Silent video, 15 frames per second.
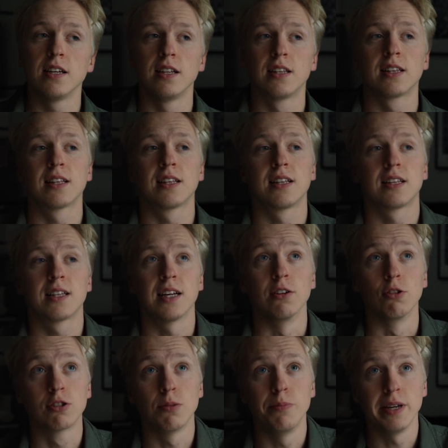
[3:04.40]
it can
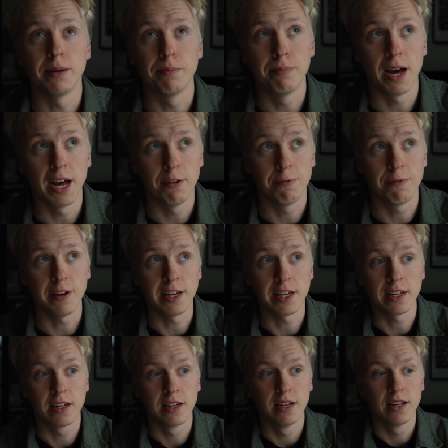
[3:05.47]
also be a bad thing
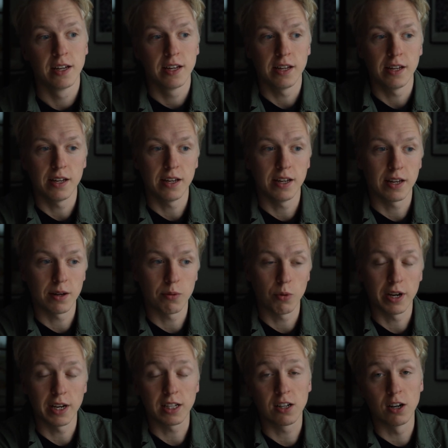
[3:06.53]

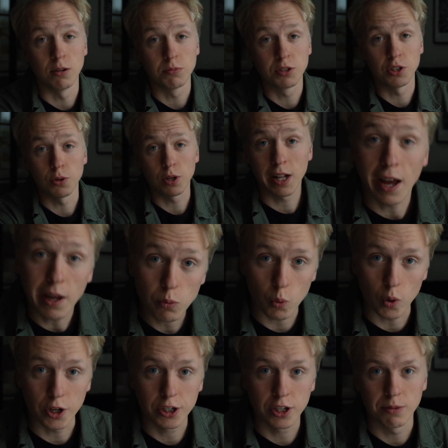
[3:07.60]
when it comes to client
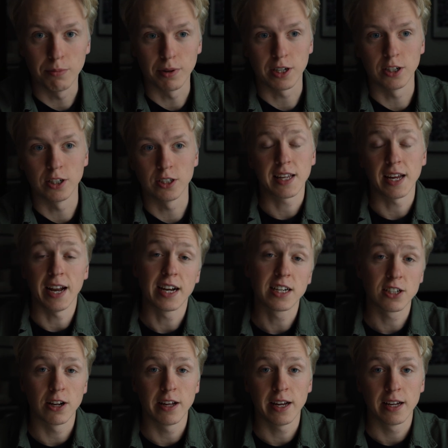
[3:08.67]
work, because it can
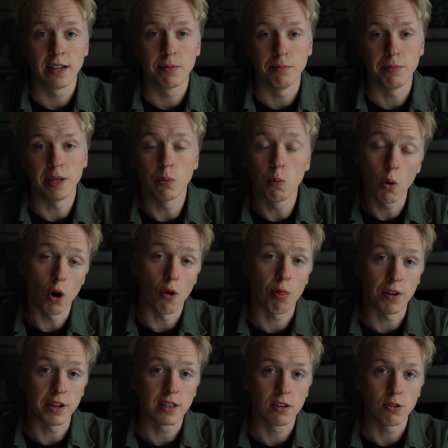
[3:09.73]
actually be worth
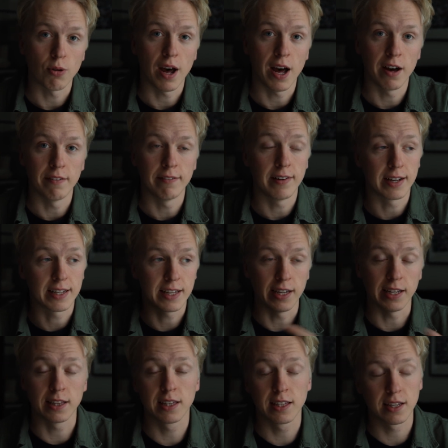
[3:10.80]
it to have a
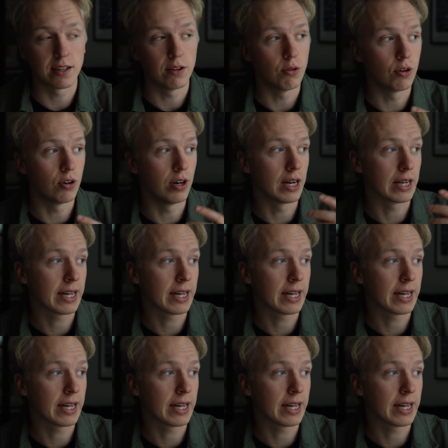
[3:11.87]
kit or a